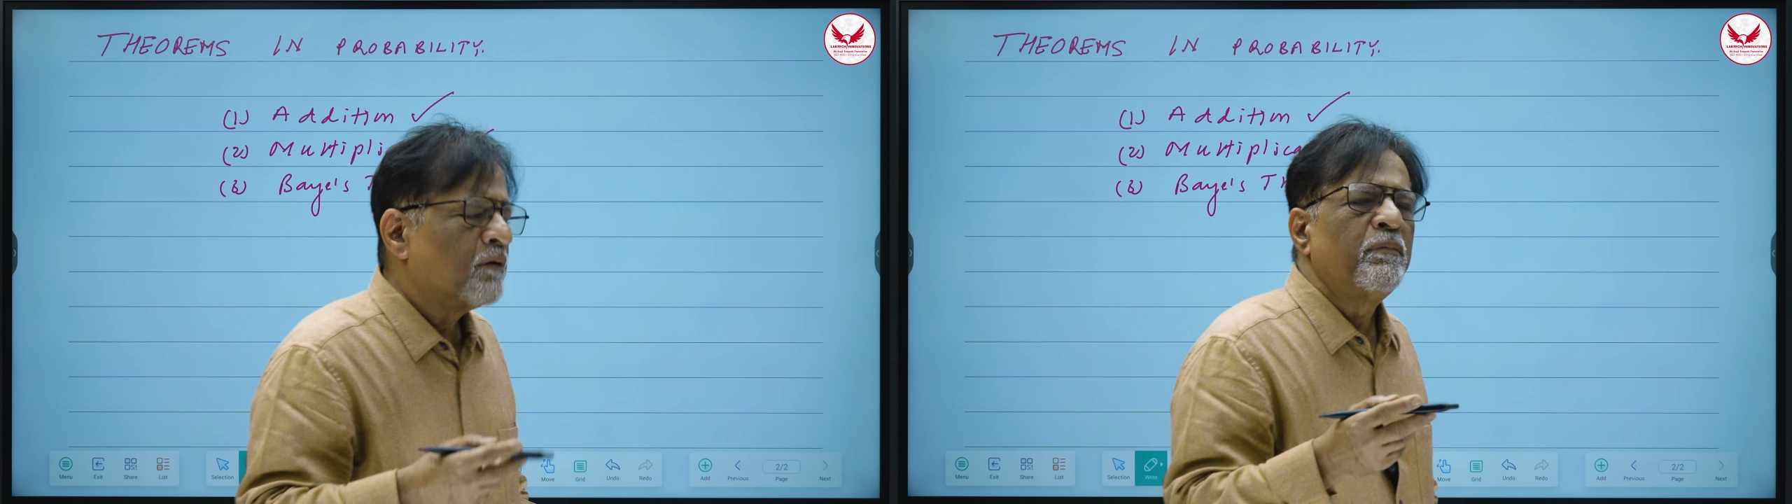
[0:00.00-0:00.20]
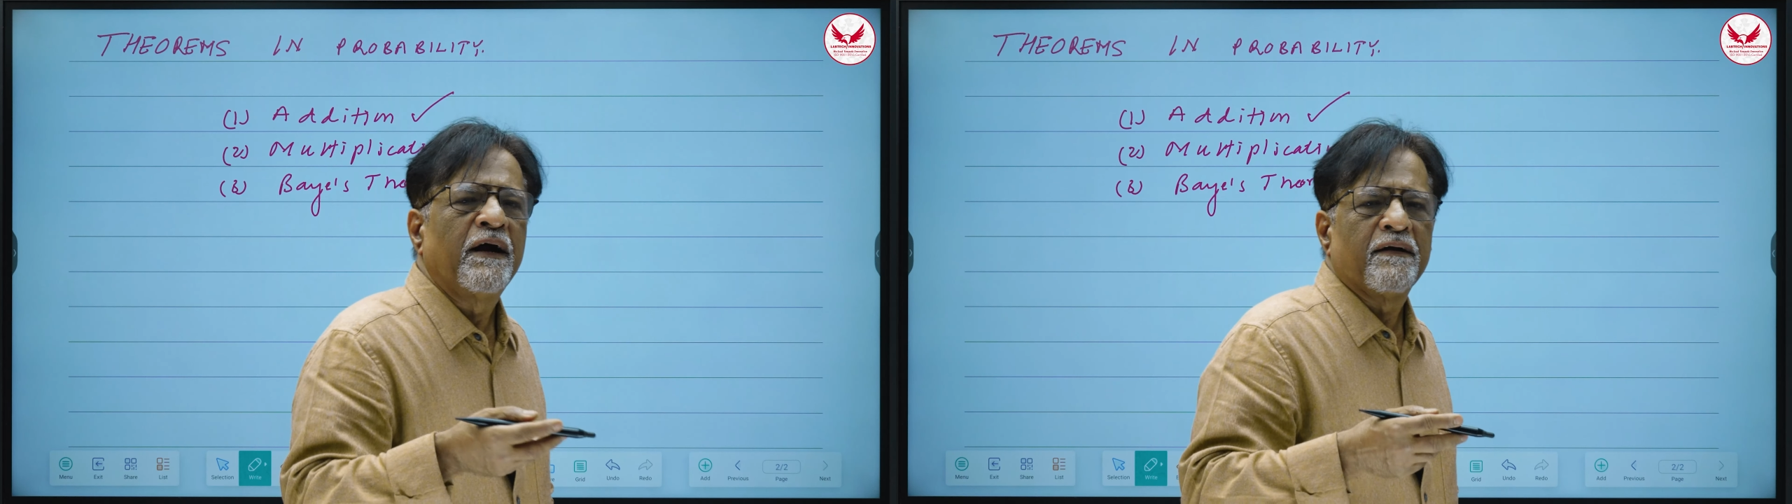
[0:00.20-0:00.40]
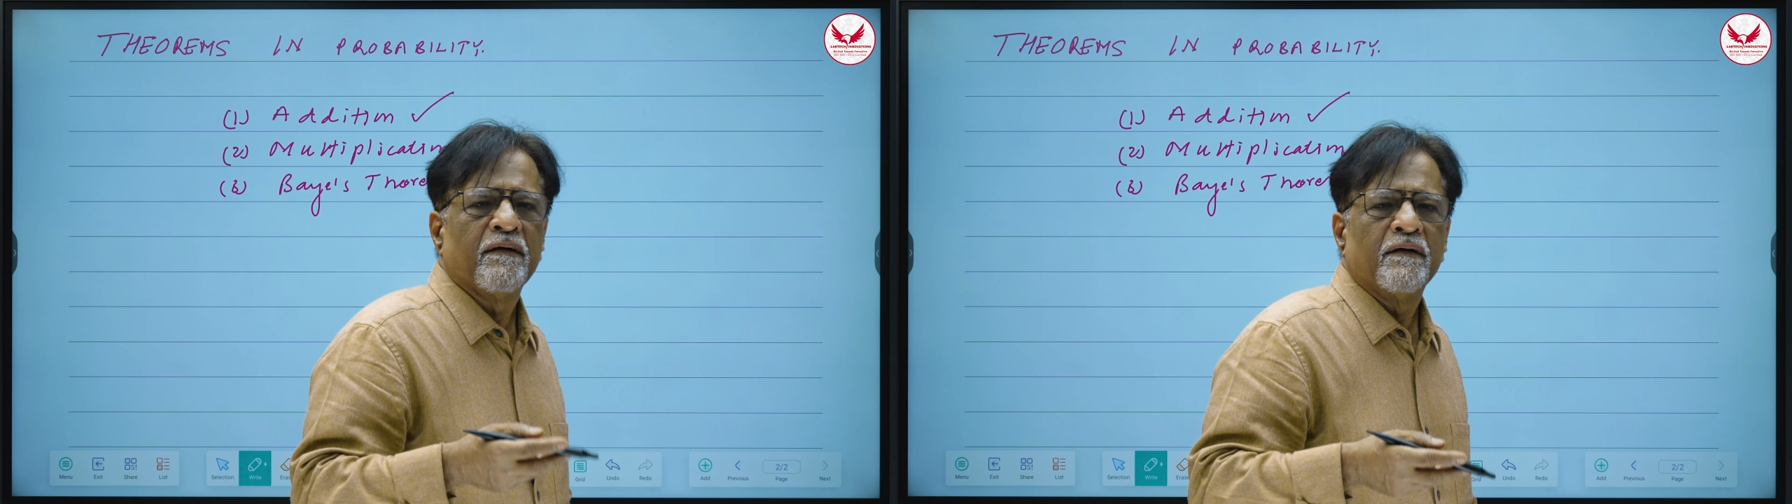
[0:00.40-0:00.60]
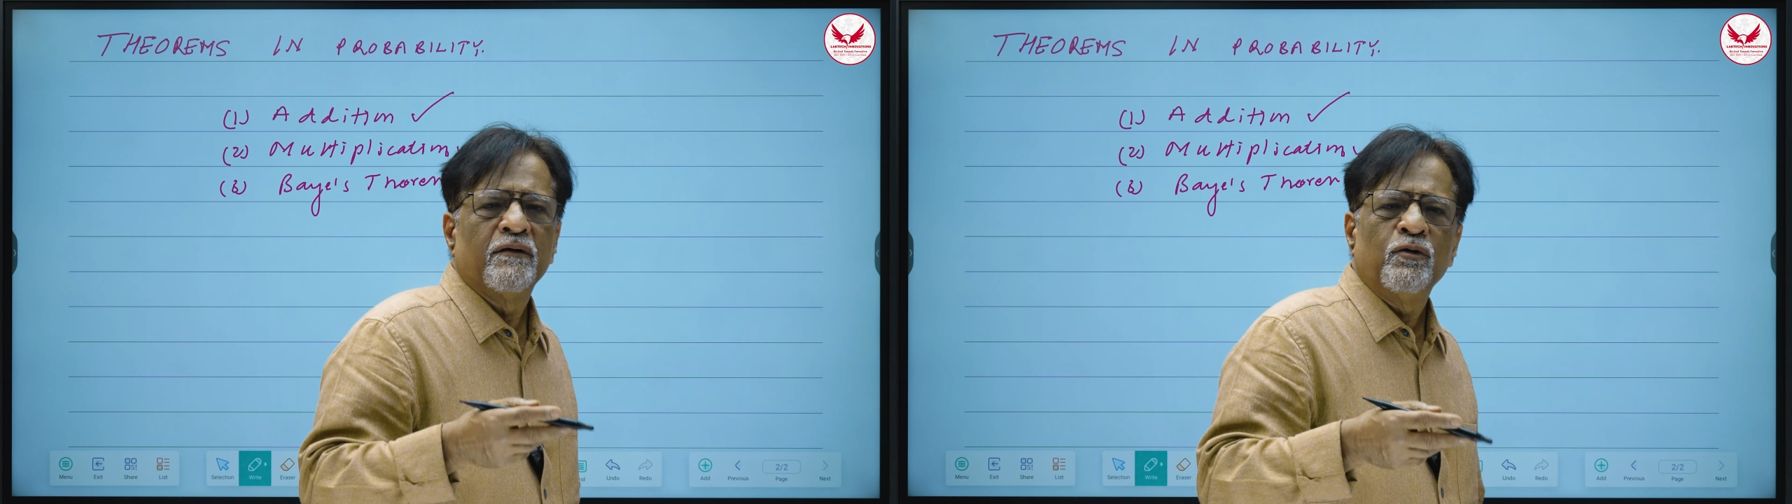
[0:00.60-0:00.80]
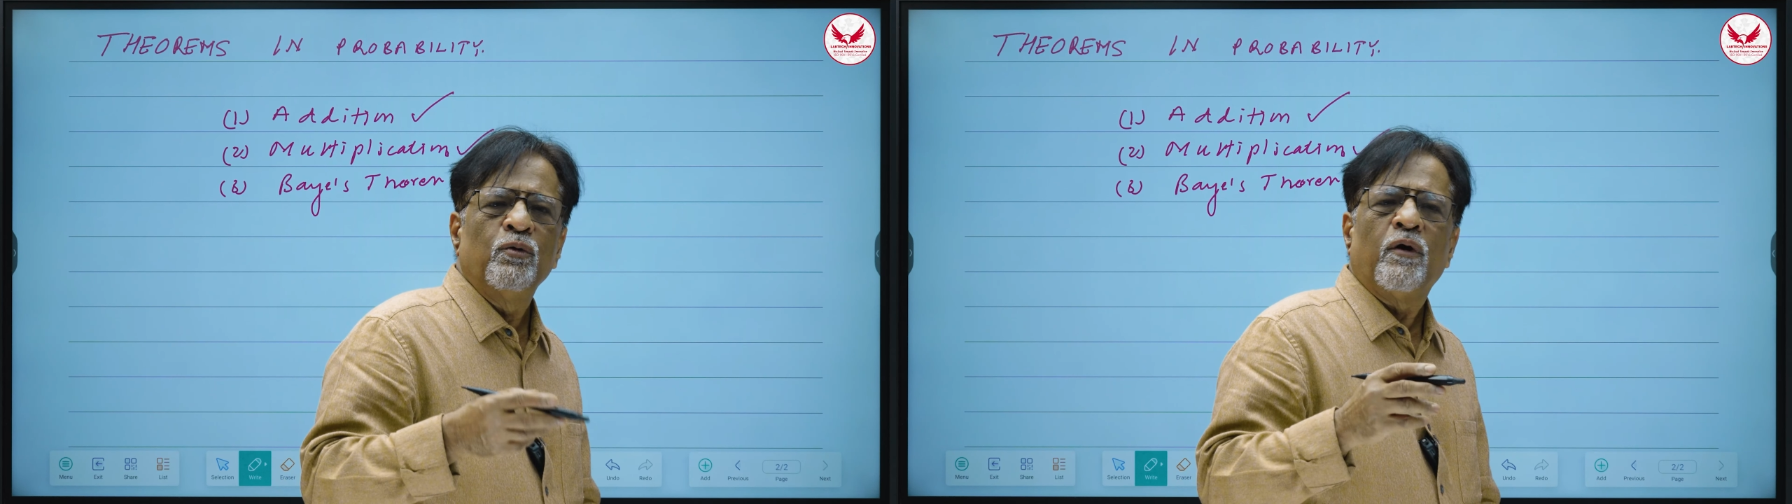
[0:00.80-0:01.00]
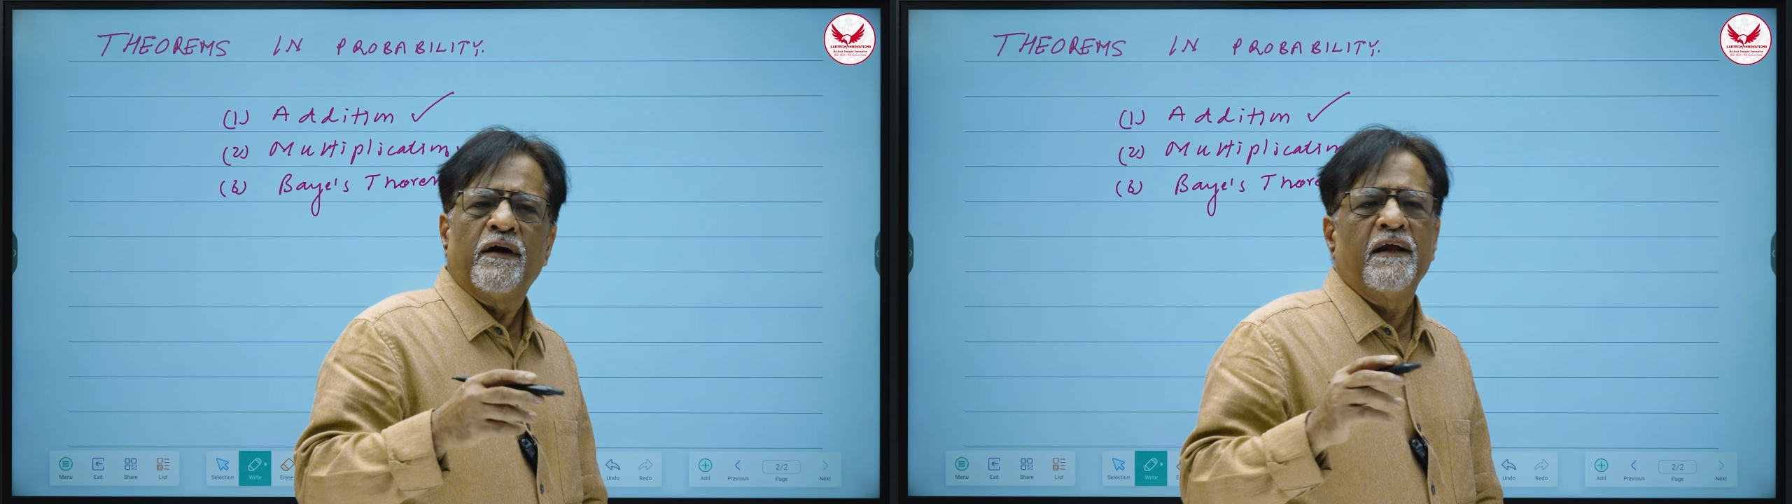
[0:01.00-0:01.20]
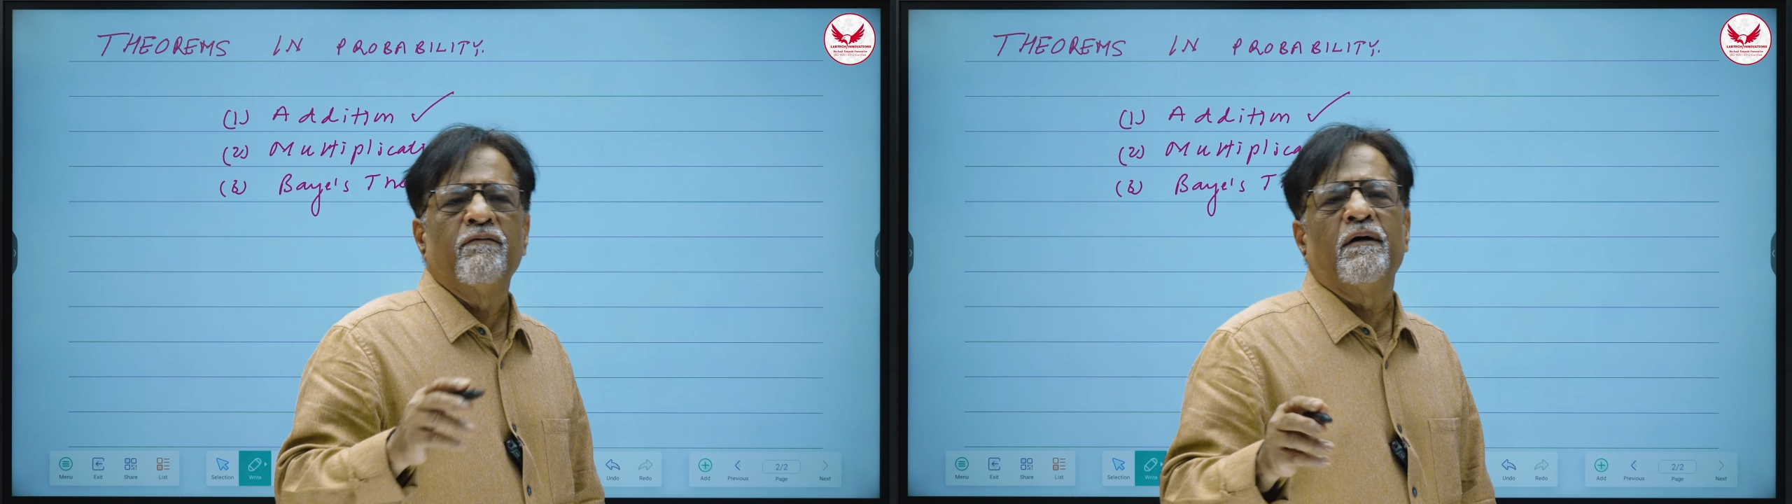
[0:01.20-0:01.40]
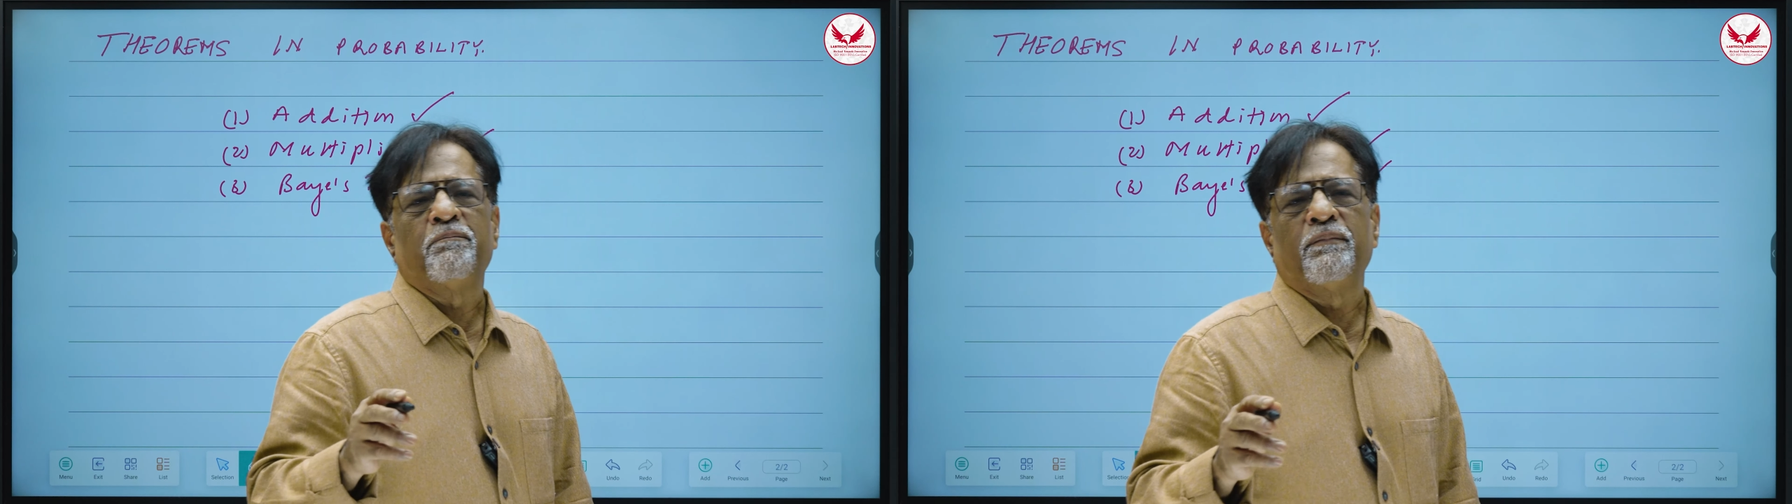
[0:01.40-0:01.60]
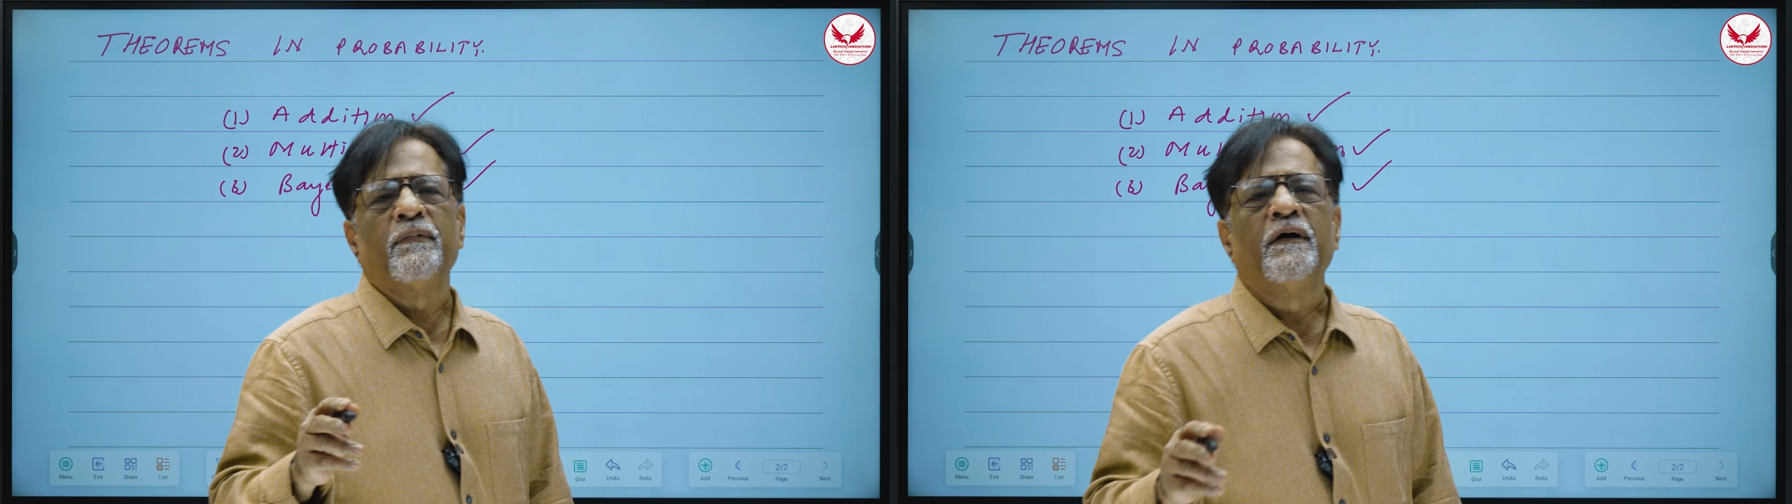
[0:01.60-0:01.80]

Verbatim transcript: but do not give up